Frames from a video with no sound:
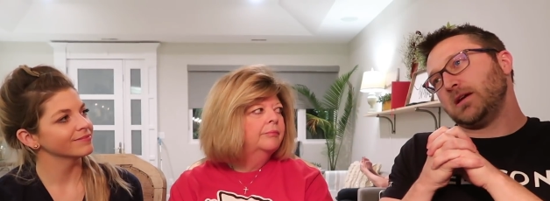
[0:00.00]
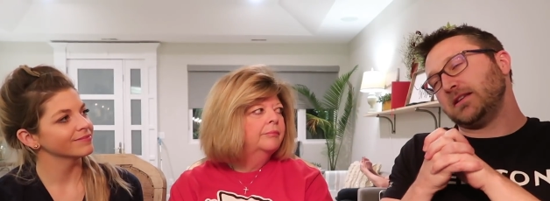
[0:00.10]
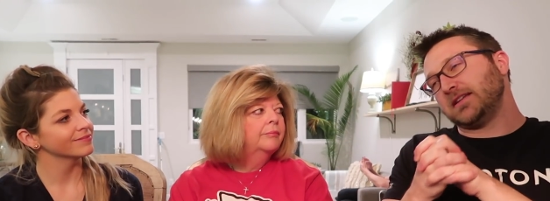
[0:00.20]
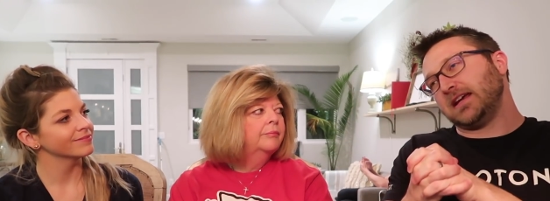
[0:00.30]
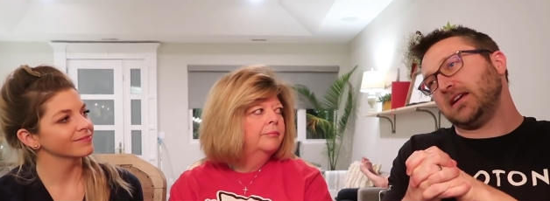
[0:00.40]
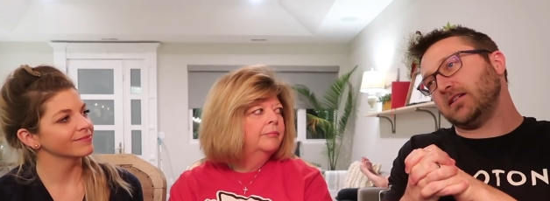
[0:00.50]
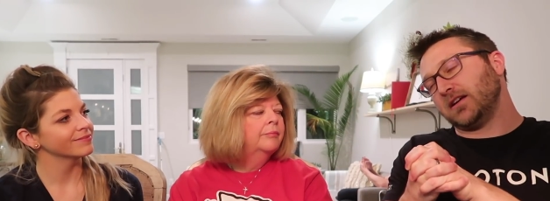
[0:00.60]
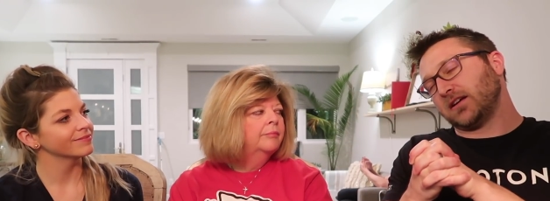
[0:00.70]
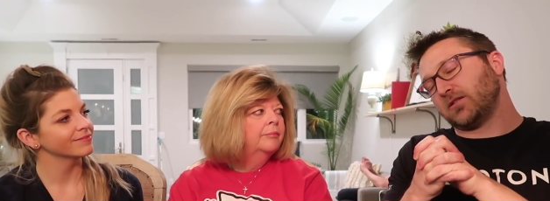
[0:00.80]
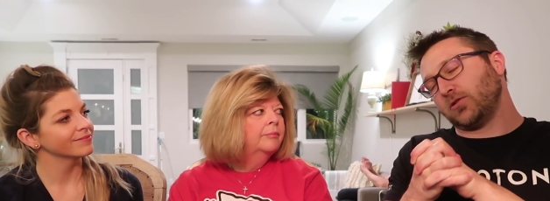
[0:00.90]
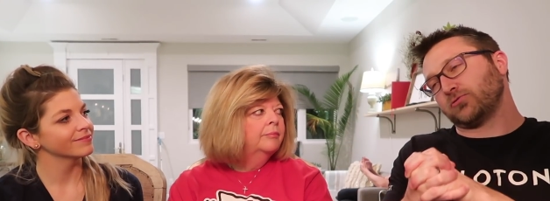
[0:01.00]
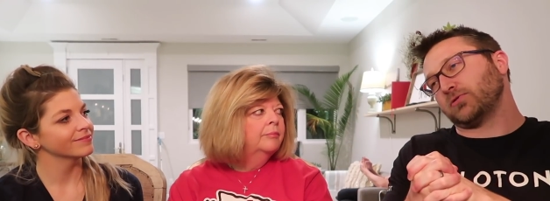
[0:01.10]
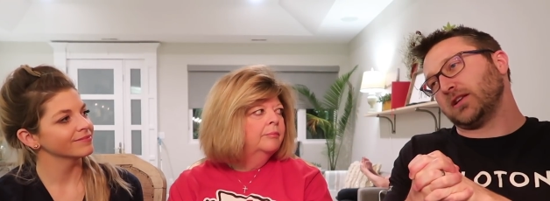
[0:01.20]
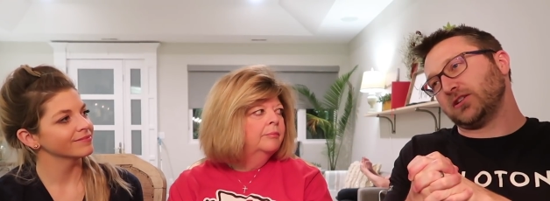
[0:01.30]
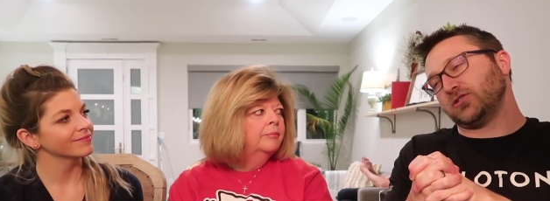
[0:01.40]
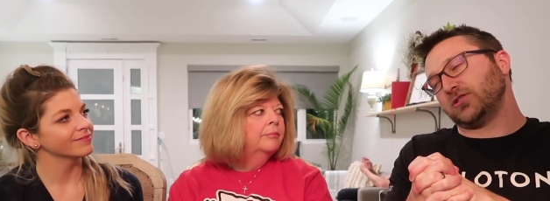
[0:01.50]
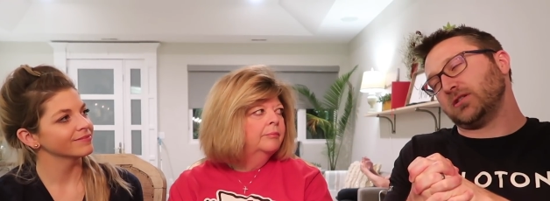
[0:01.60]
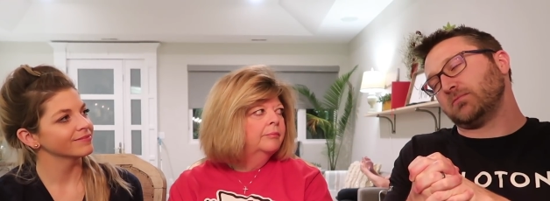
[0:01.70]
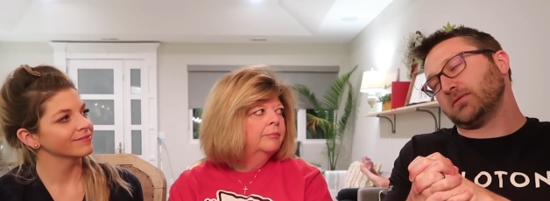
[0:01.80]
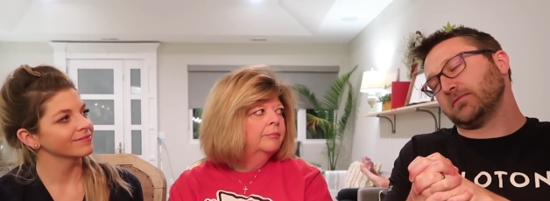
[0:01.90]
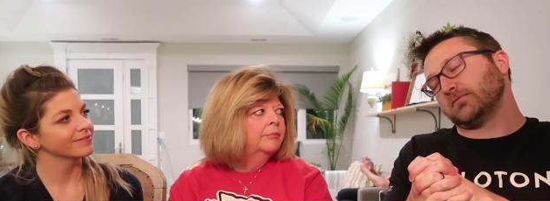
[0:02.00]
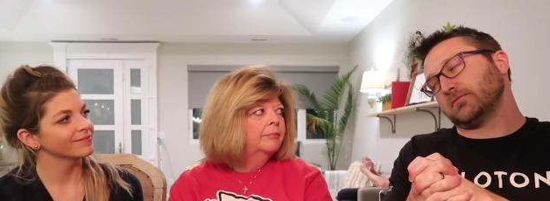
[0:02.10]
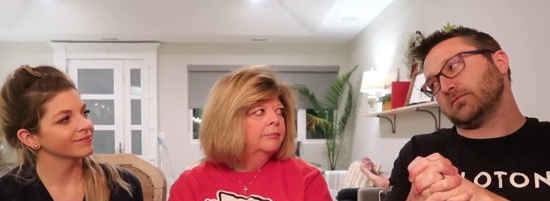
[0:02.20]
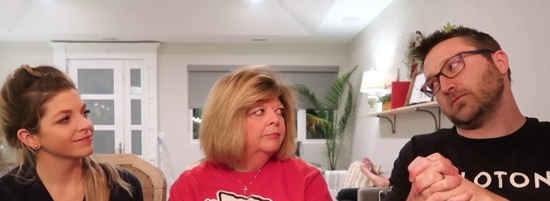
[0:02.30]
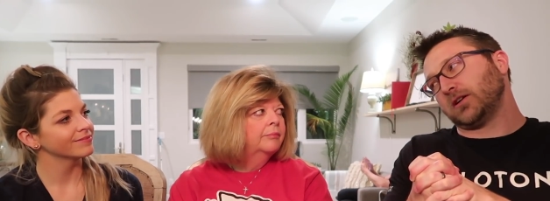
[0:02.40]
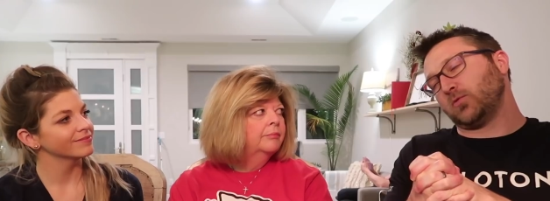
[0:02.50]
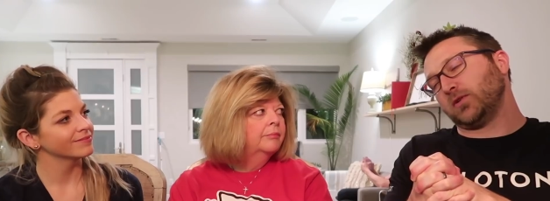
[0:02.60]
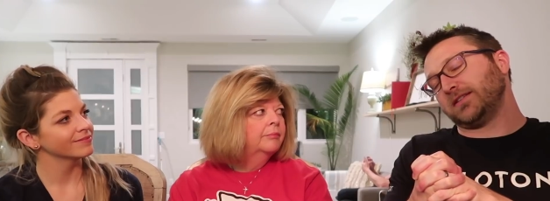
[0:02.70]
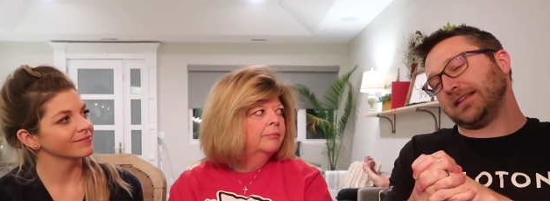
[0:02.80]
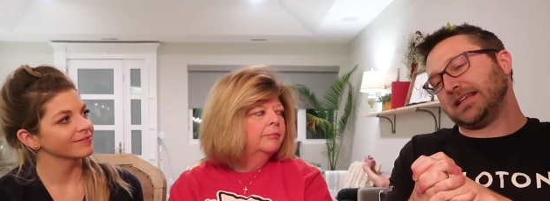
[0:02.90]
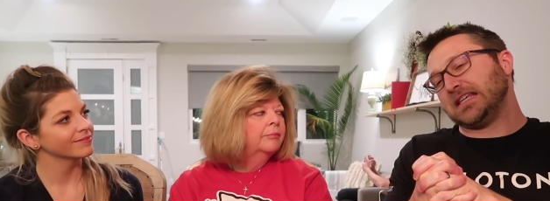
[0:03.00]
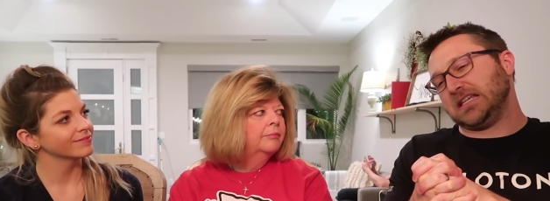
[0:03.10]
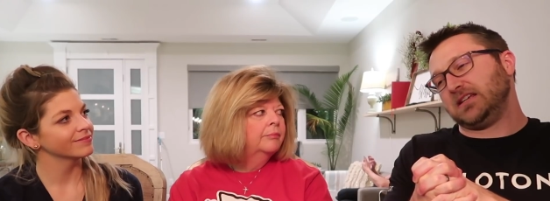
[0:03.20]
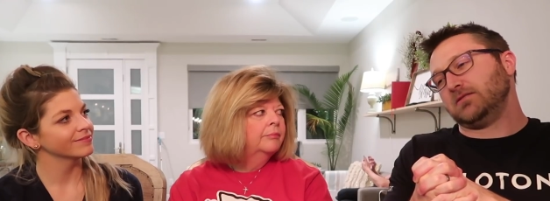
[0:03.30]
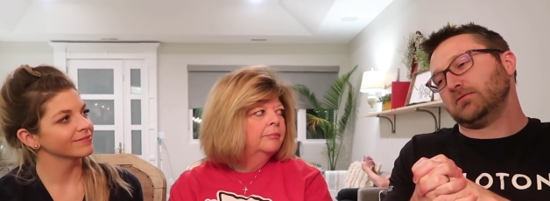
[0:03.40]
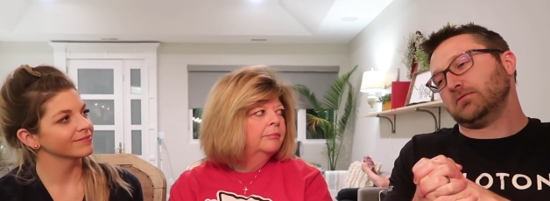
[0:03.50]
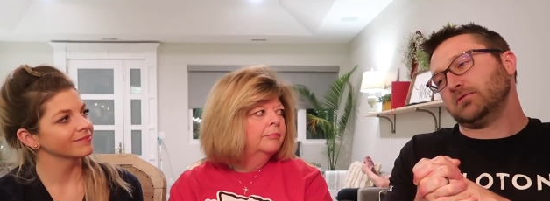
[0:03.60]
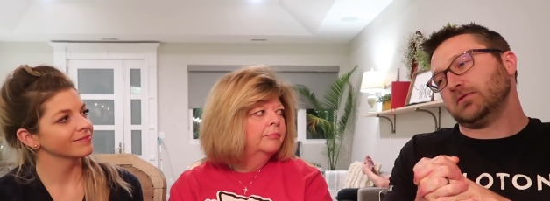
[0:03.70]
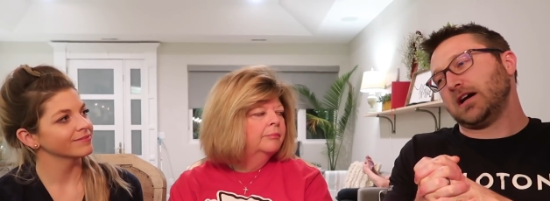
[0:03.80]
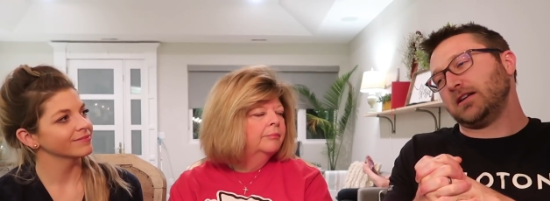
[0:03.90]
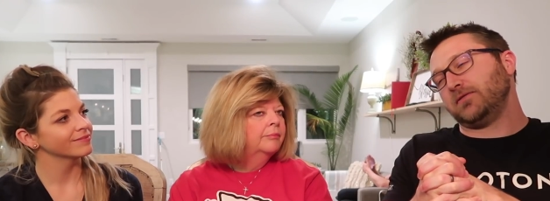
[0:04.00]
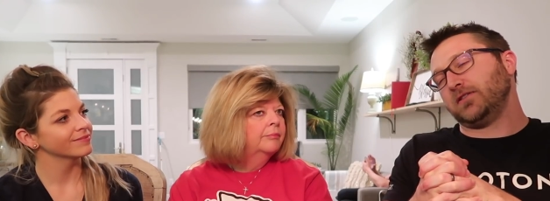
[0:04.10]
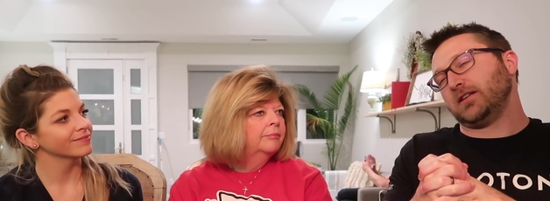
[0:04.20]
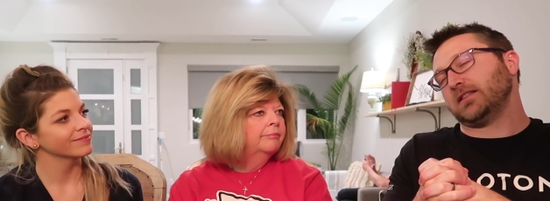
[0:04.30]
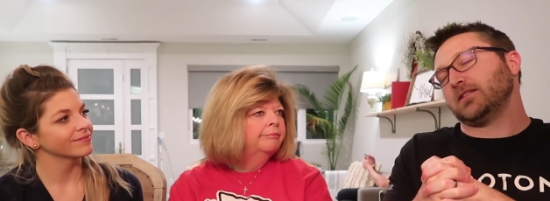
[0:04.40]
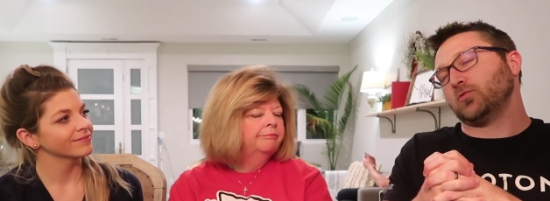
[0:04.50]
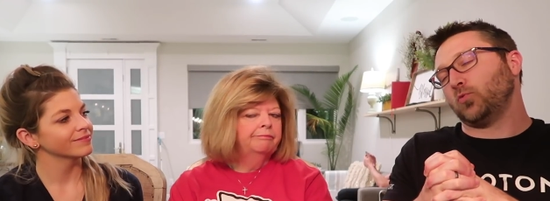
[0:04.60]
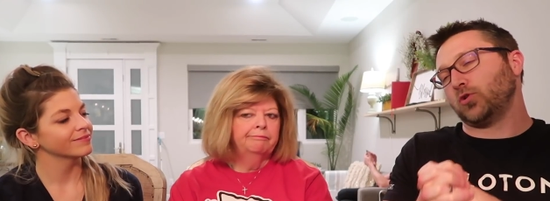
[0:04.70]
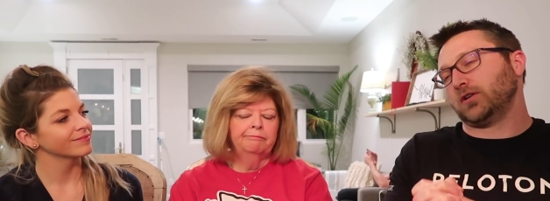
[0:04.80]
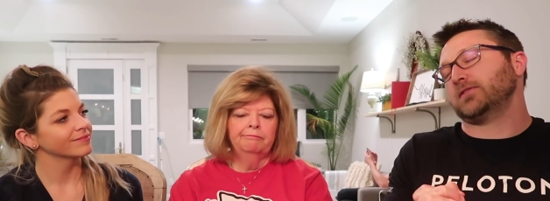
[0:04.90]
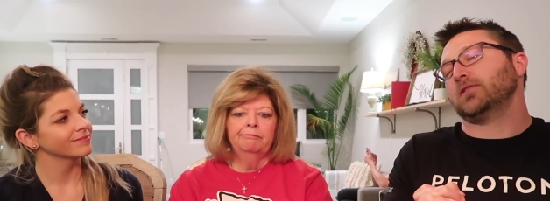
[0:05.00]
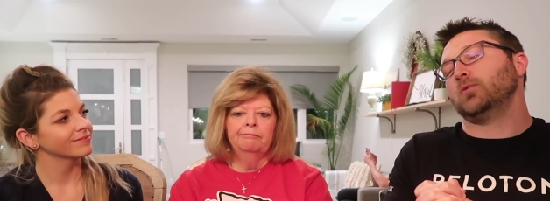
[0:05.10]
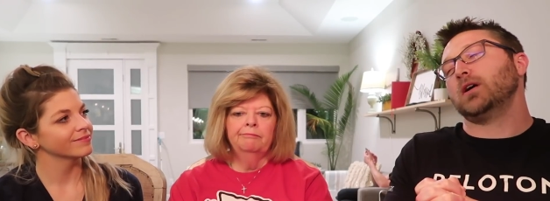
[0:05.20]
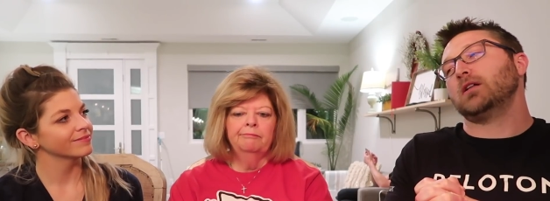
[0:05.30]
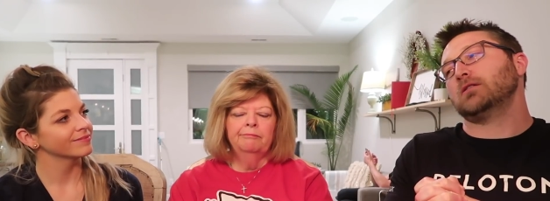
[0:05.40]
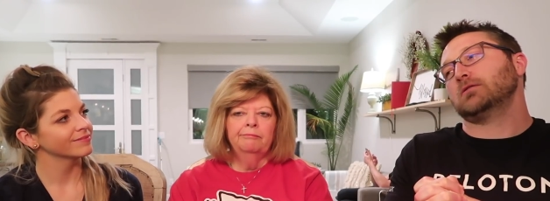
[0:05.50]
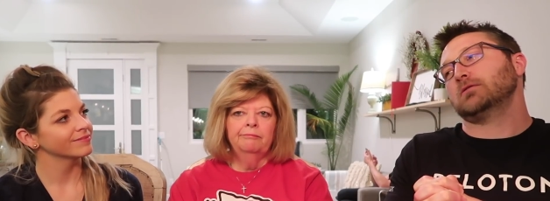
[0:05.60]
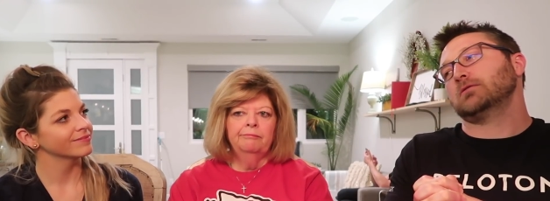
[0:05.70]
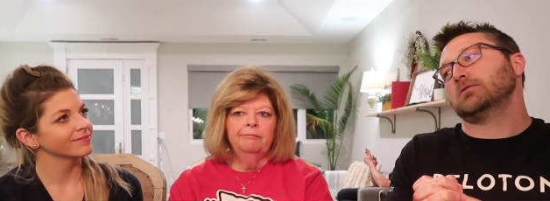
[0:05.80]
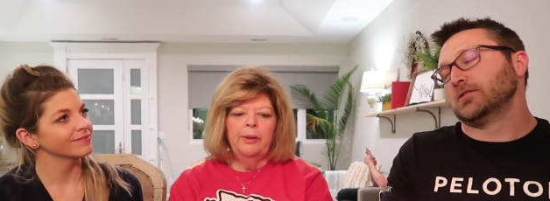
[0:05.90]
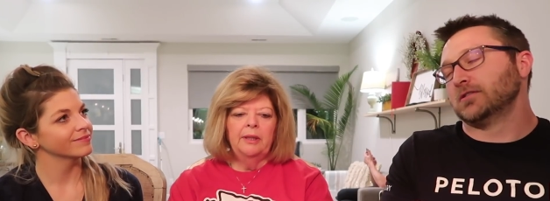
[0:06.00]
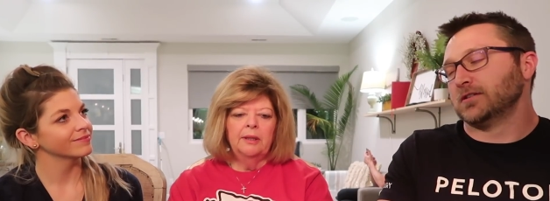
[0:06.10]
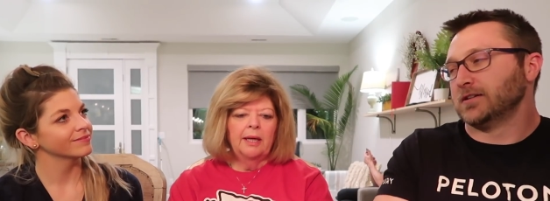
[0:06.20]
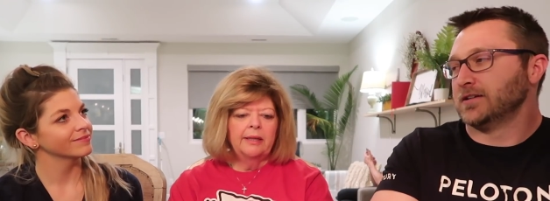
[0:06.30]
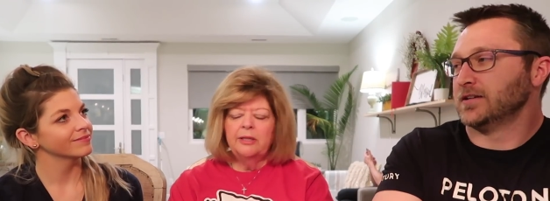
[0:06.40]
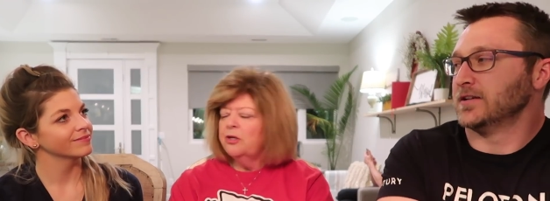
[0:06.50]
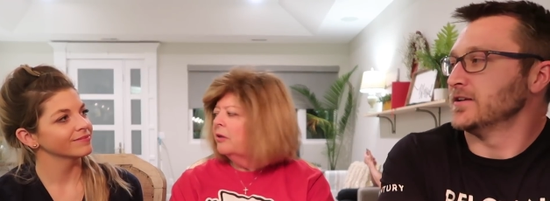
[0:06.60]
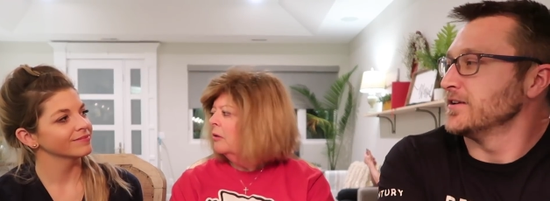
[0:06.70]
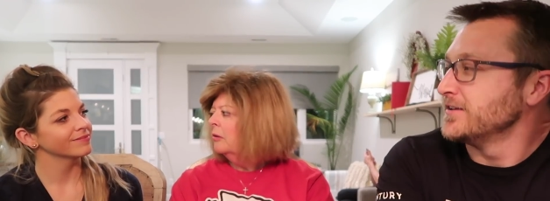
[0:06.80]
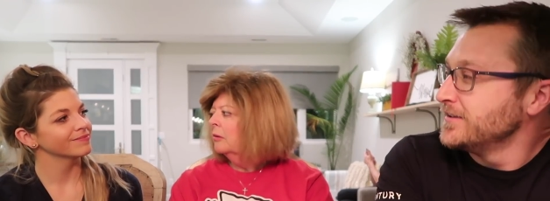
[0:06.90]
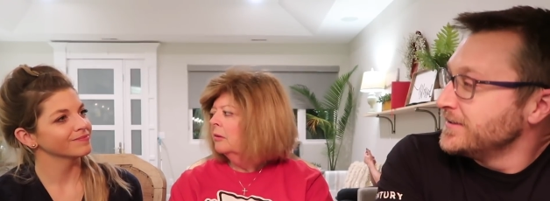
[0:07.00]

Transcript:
Speaker 1: maintain a close relationship? Like, what's the key? How do you feel like this works so well?
Speaker 2: We like each other.